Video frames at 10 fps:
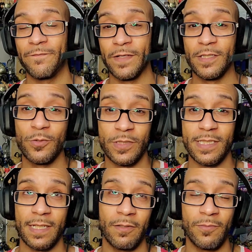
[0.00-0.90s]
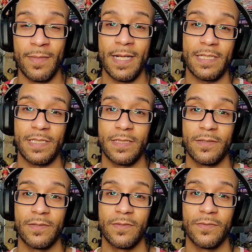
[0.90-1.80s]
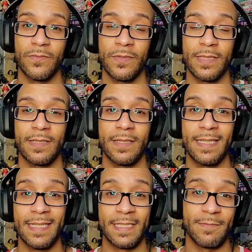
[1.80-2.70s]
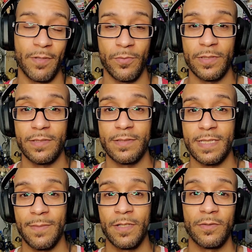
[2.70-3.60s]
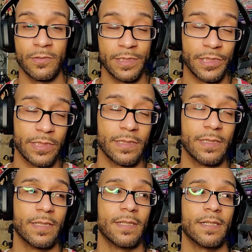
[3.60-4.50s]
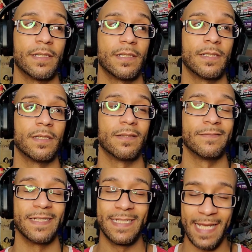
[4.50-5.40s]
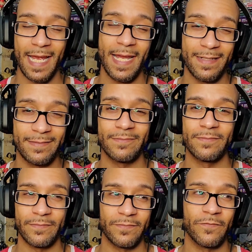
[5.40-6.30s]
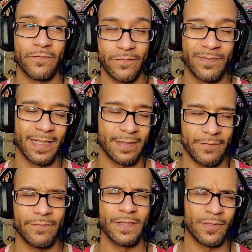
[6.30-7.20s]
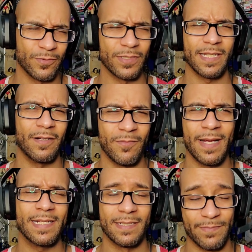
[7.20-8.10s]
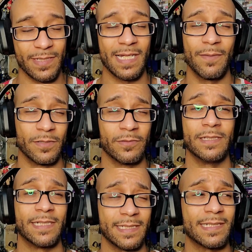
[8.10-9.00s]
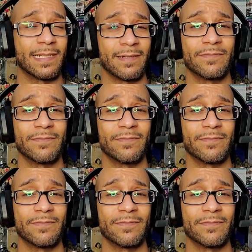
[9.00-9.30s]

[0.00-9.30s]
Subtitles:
physical style match with this opponent, Tomohiro Ishii. He's had like physical style matches, but Tomohiro Ishii's